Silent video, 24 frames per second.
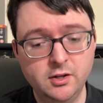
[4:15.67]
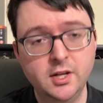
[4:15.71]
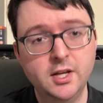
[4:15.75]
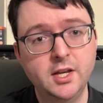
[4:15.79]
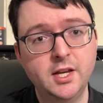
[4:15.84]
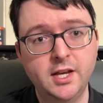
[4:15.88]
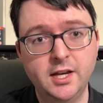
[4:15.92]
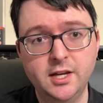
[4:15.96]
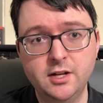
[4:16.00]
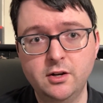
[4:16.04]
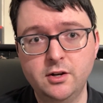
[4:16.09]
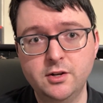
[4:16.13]

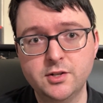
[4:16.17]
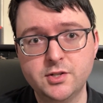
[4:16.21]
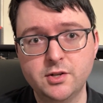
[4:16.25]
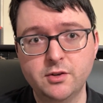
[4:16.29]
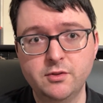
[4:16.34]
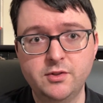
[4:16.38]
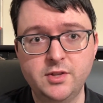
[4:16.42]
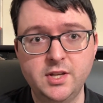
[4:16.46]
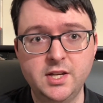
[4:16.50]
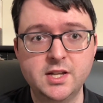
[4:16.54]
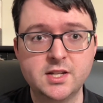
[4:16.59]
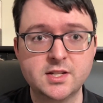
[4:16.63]
and also
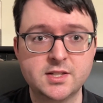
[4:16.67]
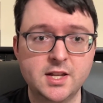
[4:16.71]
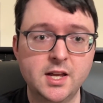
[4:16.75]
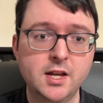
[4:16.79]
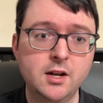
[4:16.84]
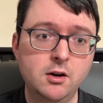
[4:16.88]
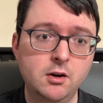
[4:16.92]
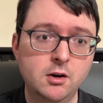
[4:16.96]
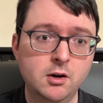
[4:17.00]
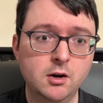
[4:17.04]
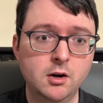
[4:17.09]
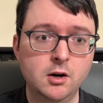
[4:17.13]
things that
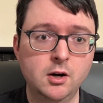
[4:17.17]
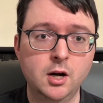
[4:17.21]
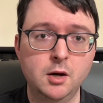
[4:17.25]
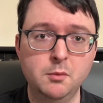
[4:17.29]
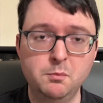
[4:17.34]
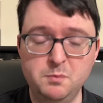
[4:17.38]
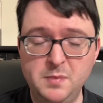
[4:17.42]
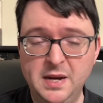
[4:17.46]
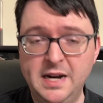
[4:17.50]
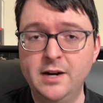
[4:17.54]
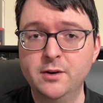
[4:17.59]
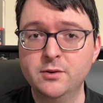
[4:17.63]
are
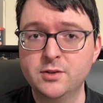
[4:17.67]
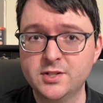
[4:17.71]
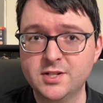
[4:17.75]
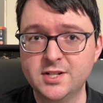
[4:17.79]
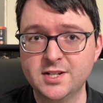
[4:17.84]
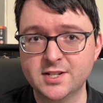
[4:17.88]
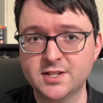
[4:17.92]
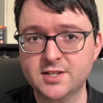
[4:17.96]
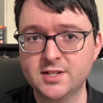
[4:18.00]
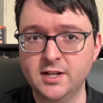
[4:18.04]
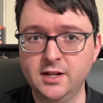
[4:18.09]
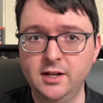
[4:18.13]
about to
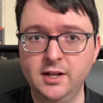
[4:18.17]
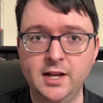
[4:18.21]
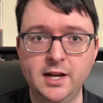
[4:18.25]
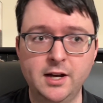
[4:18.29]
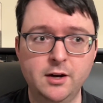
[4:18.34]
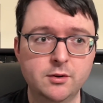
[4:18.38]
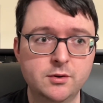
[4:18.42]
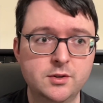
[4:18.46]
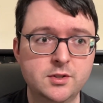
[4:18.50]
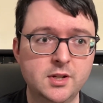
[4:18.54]
sell out.